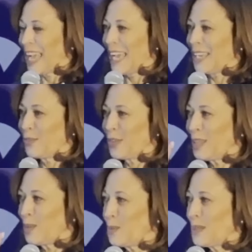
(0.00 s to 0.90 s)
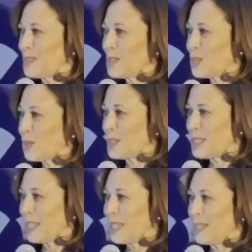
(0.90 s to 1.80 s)
And if anyone is
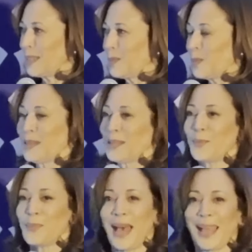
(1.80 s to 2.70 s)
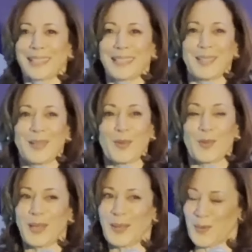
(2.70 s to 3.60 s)
associated with Impact,
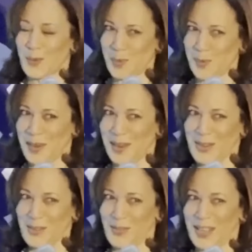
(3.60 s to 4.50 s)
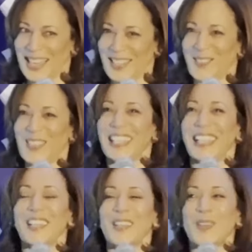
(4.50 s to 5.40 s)
we know we're prepared to fight. We
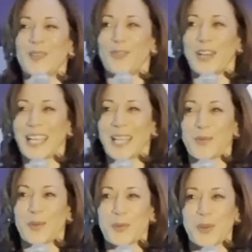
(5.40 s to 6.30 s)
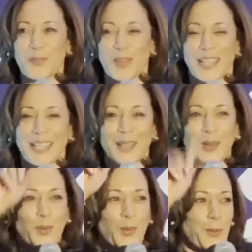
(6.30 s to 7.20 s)
like a good fight, and when we fight,
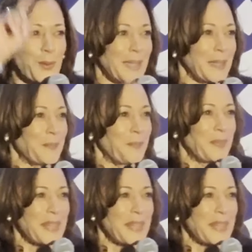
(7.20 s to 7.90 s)
we win.